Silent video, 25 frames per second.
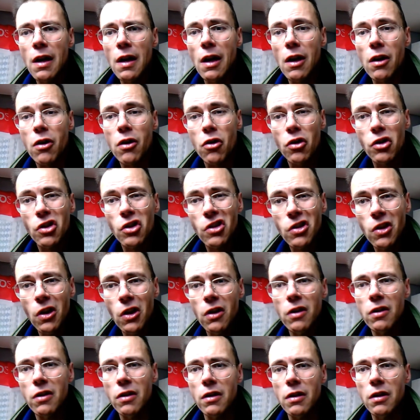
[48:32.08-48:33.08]
are
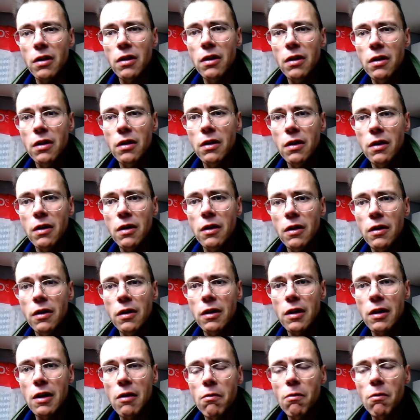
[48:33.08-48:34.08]
concerned
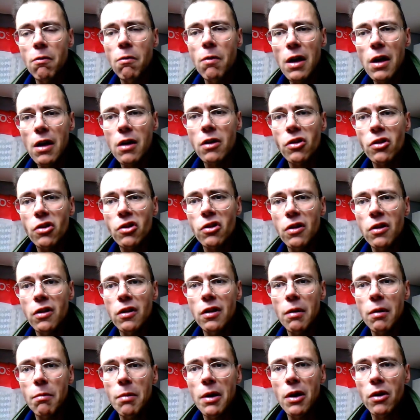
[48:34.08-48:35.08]
and were
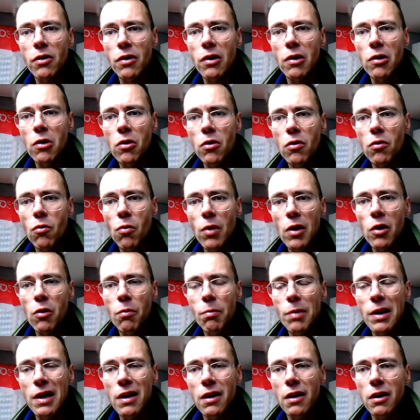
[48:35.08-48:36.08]
concerned about their own
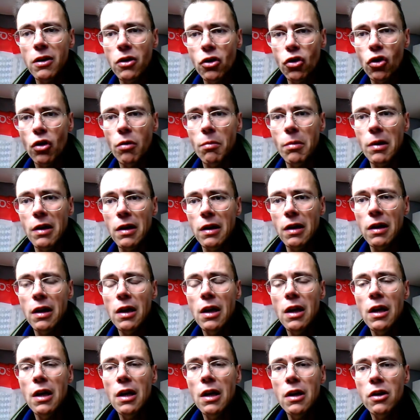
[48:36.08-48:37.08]
well-being in Germany.
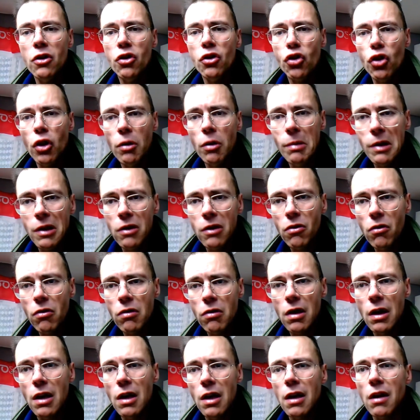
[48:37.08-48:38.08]
Germany
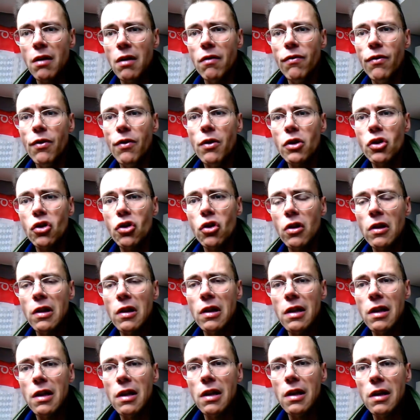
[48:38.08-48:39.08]
today,
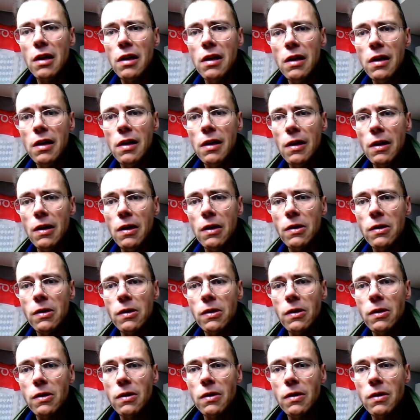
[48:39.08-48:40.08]
unfortunately,
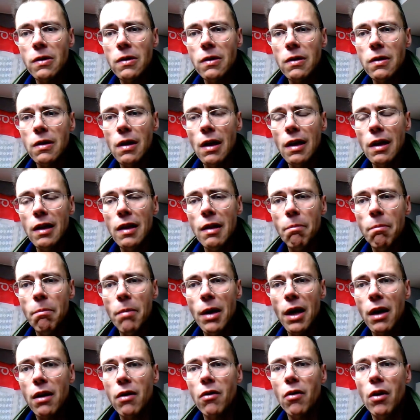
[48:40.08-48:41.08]
is in the
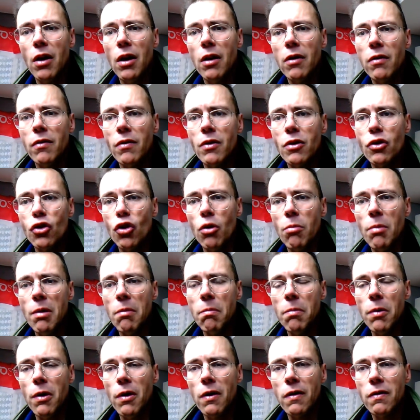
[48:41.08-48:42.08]
background of the
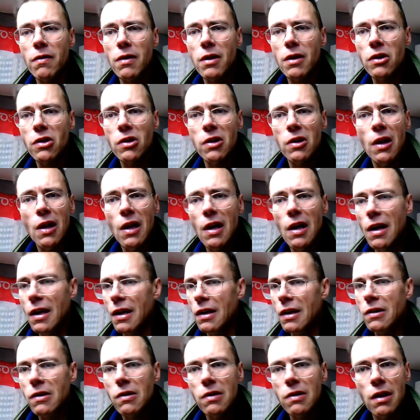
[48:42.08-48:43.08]
German politics
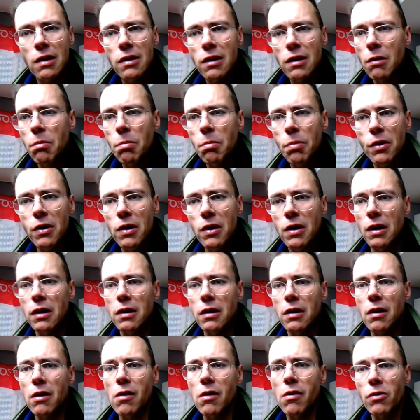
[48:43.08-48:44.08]
is nothing pretty
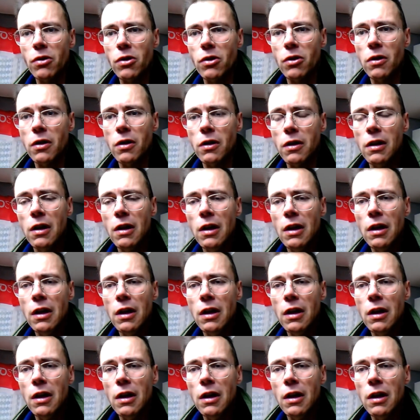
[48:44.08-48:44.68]
that goes on.